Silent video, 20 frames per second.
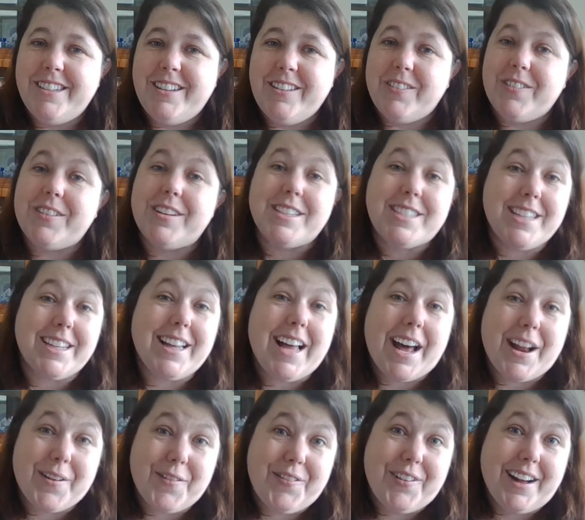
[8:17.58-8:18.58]
Well, it's a
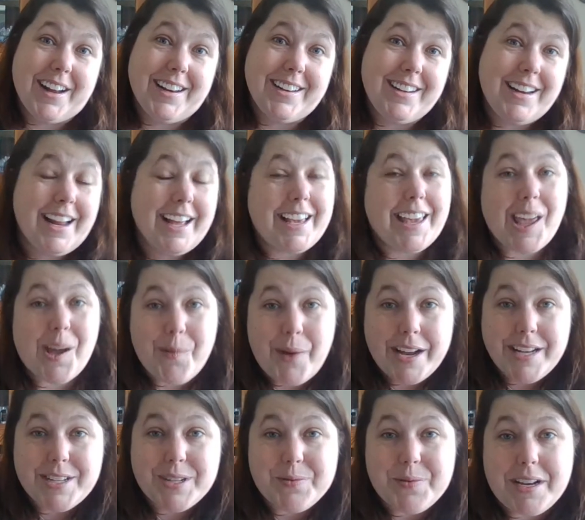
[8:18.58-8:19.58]
lot of fun, and I can't
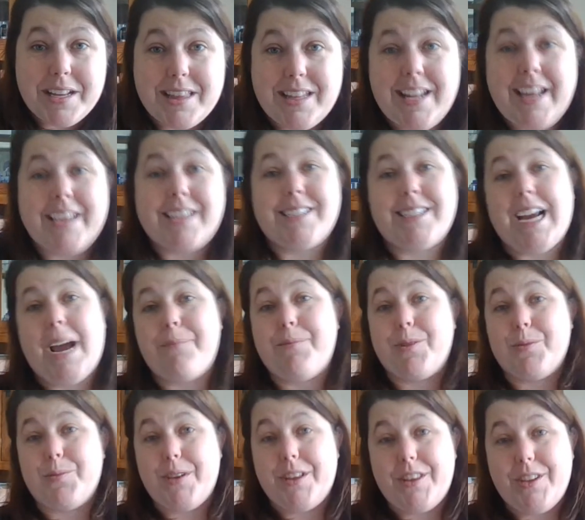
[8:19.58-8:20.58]
wait to read the next
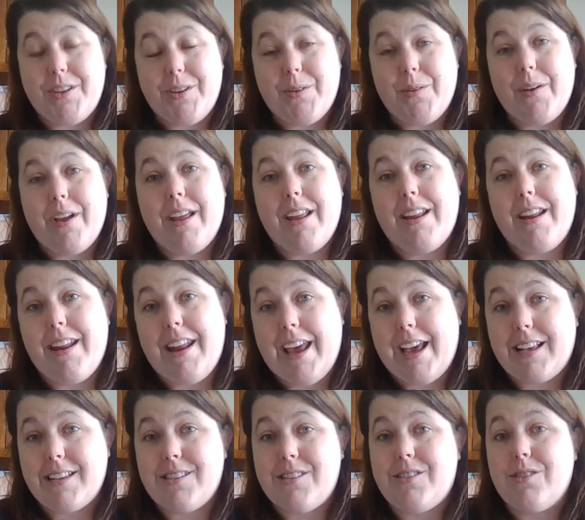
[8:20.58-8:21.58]
chapter with you
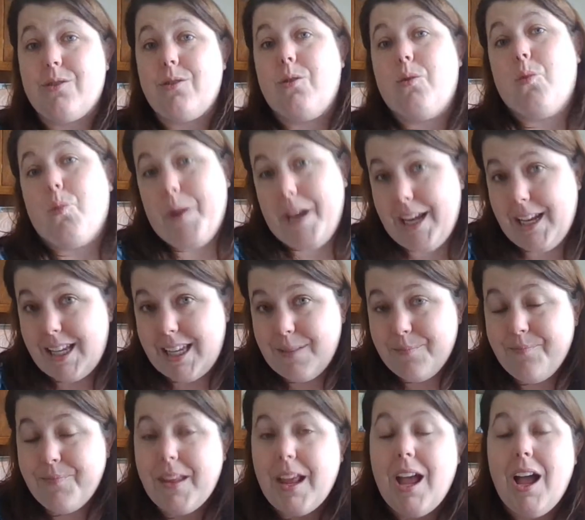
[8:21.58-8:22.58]
next week.
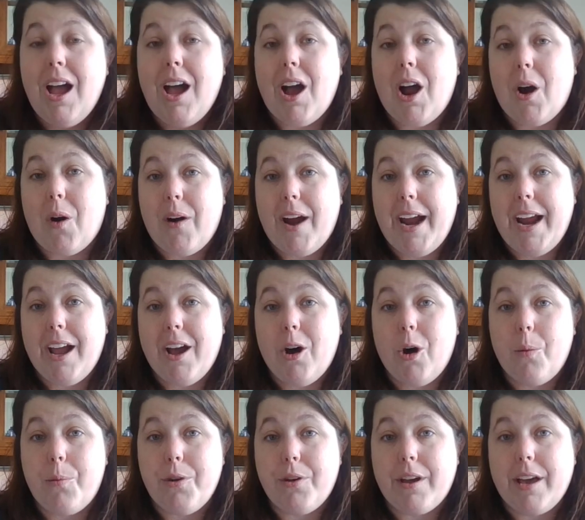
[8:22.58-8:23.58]
All right, I
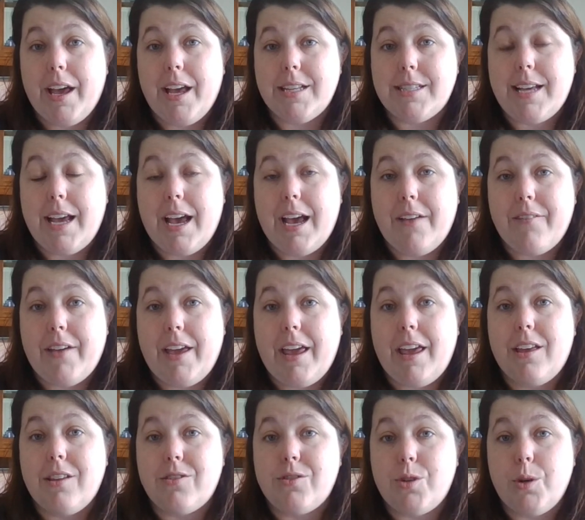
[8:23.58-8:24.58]
hope you guys have
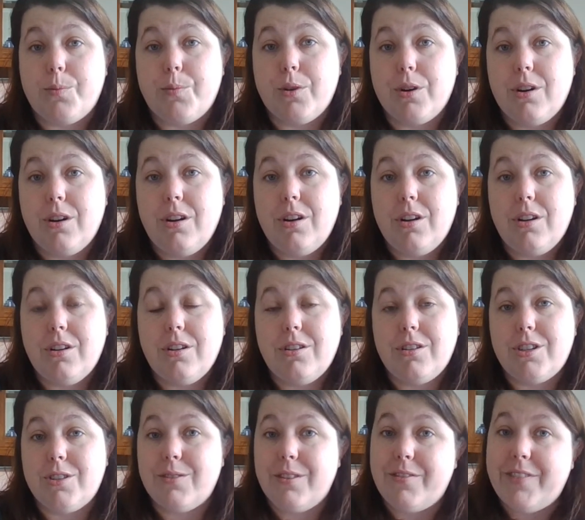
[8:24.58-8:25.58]
a super
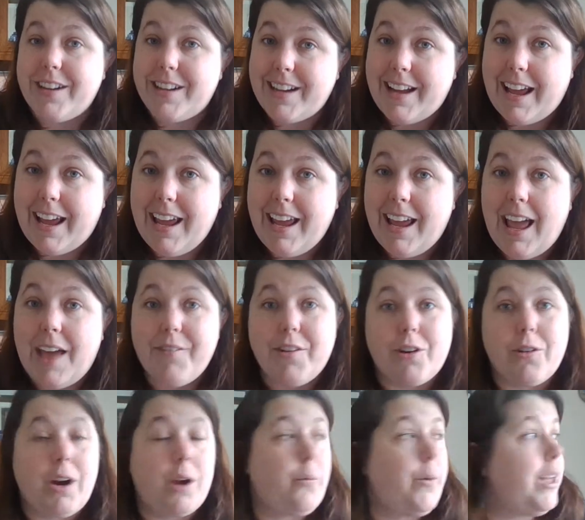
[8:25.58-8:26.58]
terrific day. Have a
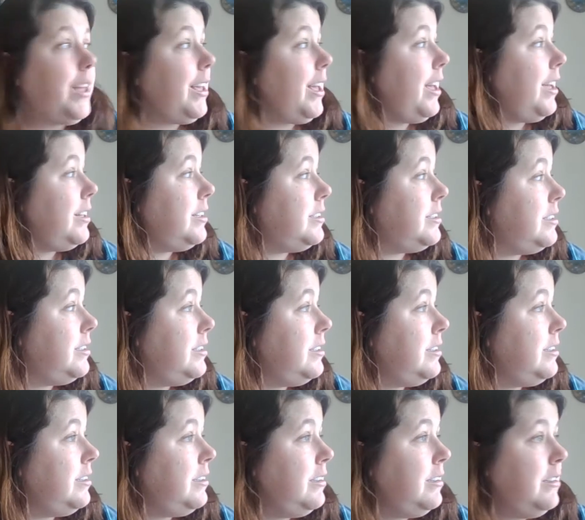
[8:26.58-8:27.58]
great weekend.
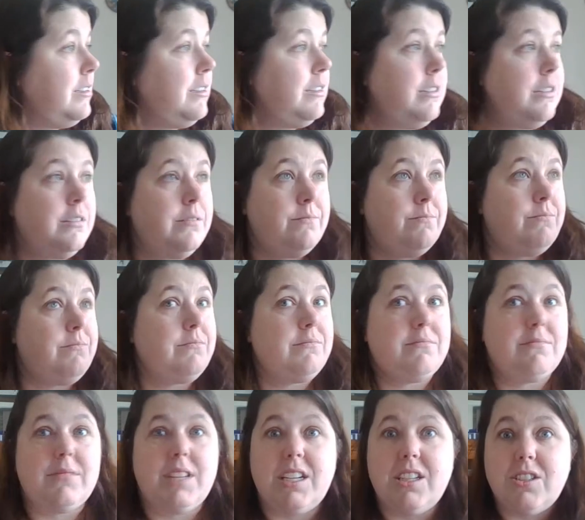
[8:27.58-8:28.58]

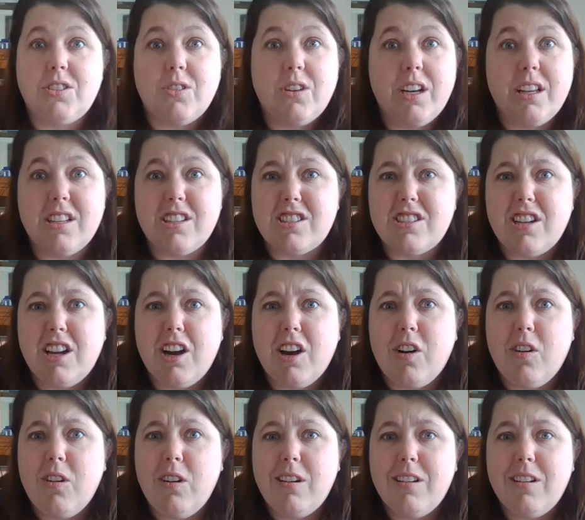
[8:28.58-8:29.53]
Enjoy the snow.